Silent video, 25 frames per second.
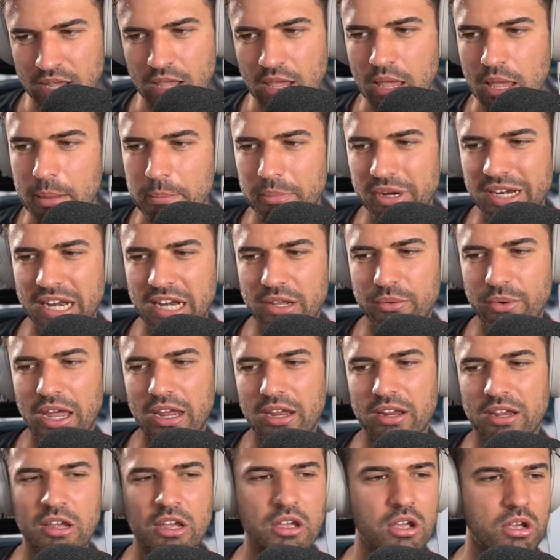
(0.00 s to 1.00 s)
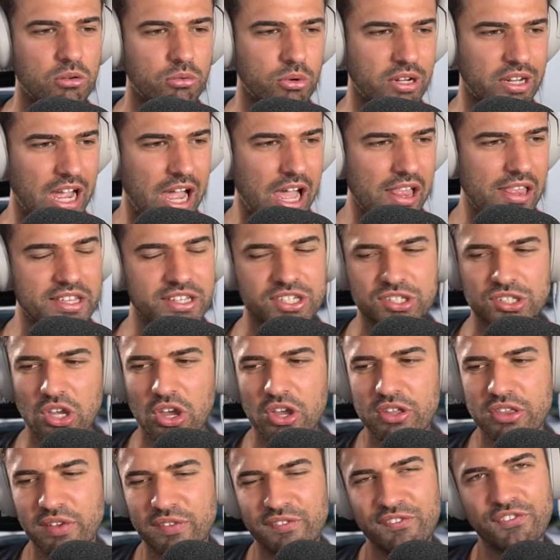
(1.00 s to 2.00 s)
But anyway, regardless, so
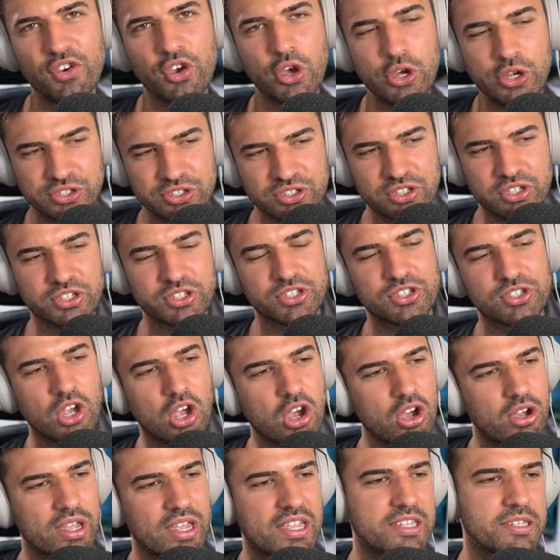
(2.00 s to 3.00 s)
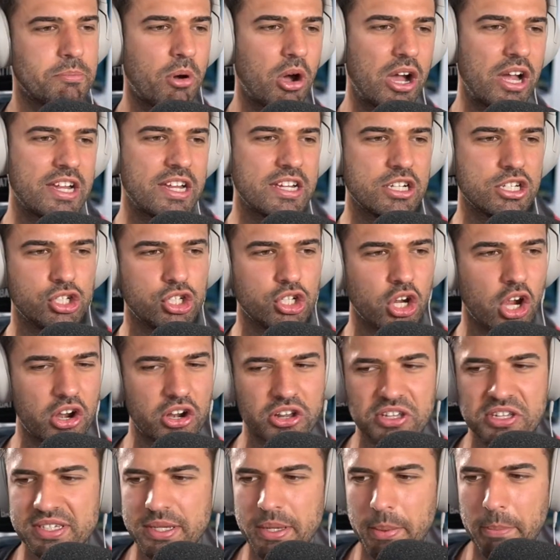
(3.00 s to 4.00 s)
the first song is by
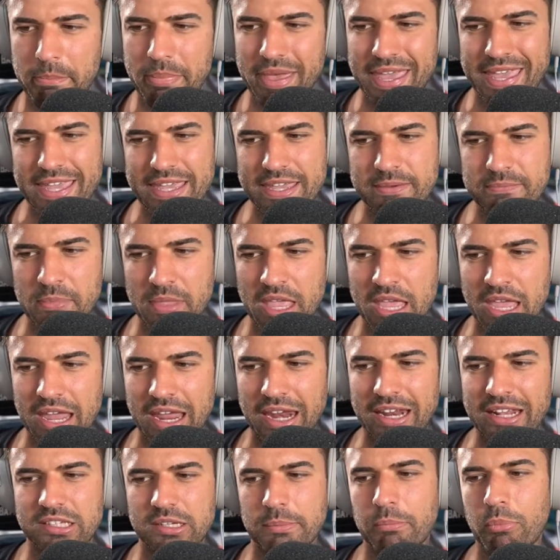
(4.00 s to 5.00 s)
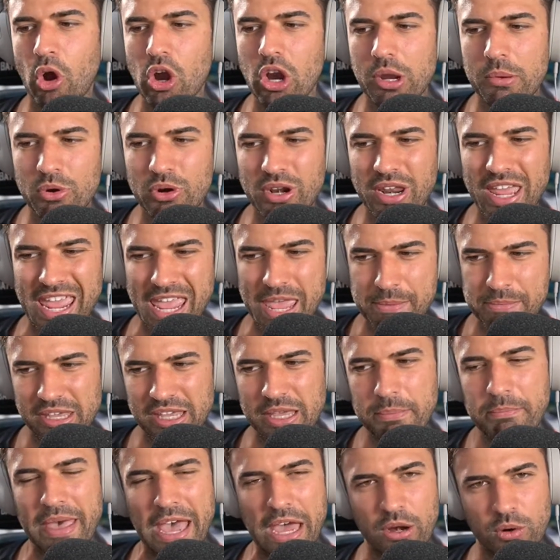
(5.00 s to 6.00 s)
JONAS B, and it's a Pokemon epic
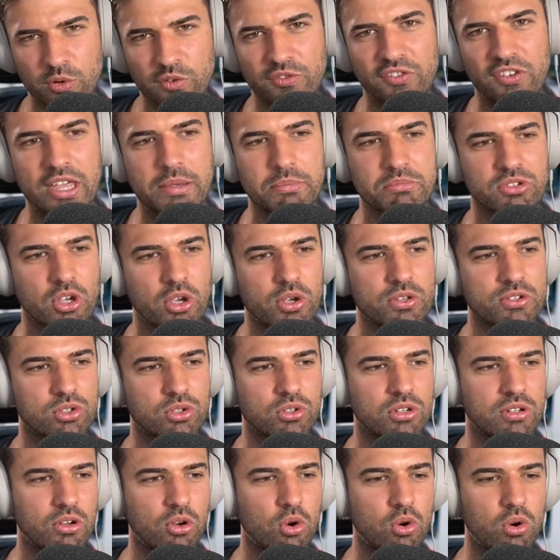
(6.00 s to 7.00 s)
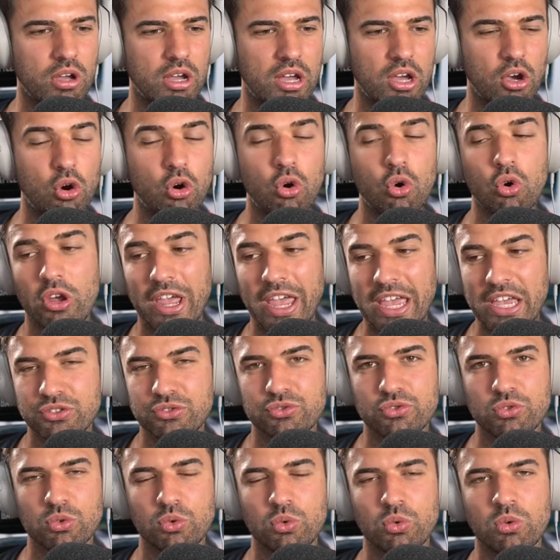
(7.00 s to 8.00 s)
battle theme. So it's an
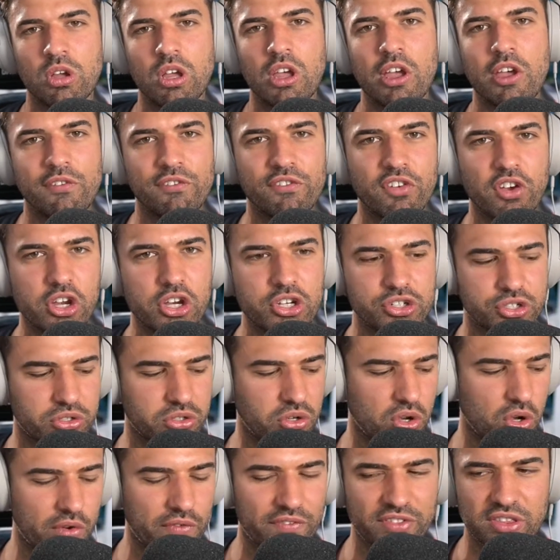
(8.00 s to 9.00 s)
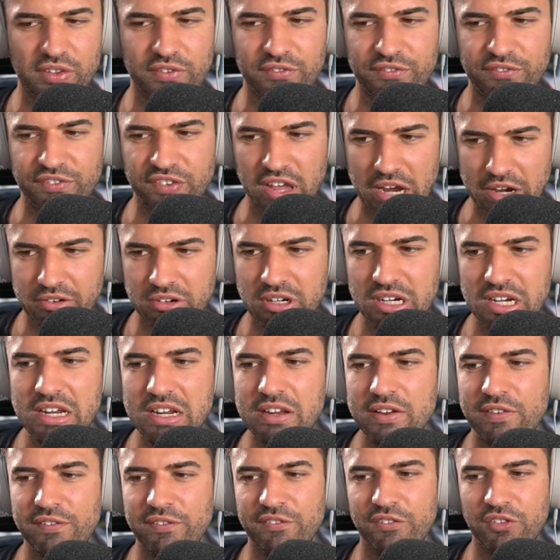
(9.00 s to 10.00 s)
orchestral version of the very
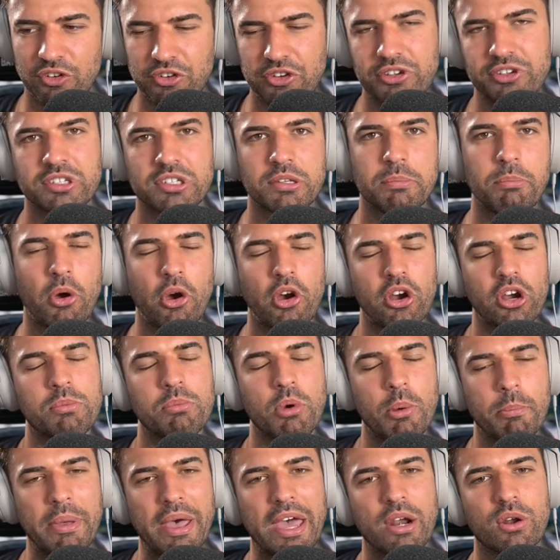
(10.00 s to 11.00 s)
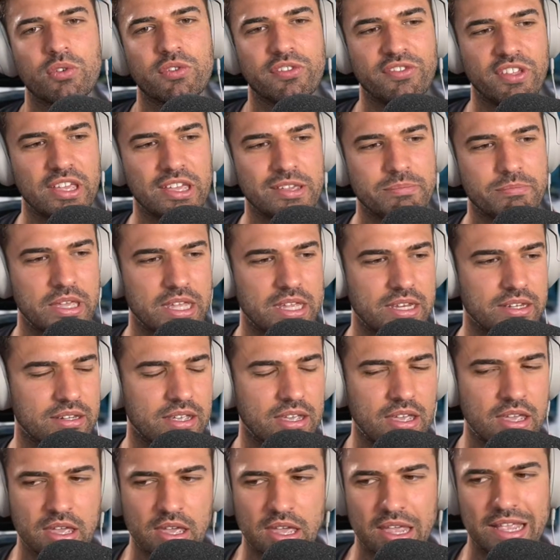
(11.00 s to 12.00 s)
first Pokemon battle theme, and
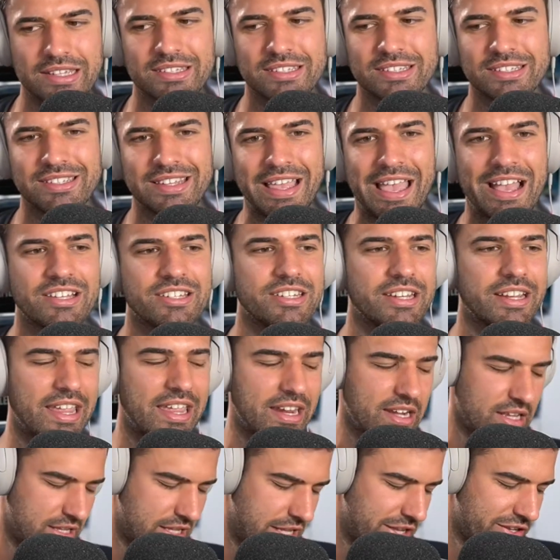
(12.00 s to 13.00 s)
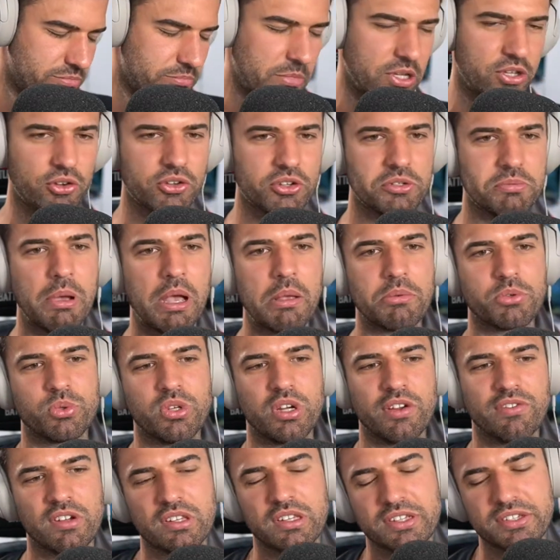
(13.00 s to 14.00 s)
it's nostalgic and it gives me goosebumps
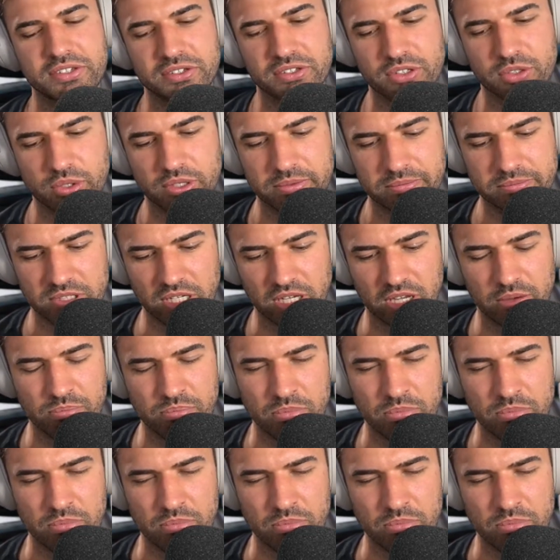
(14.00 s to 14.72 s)
whenever I listen to it. So